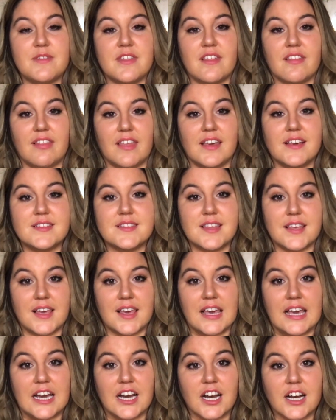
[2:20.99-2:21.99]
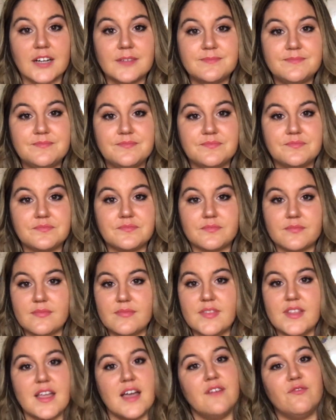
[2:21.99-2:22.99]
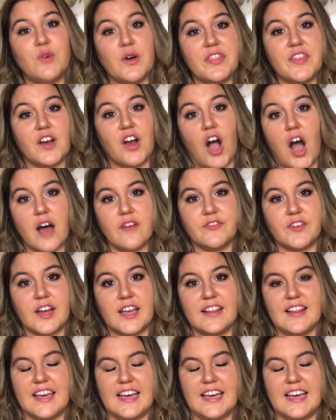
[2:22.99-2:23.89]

of the links here of what they're offering.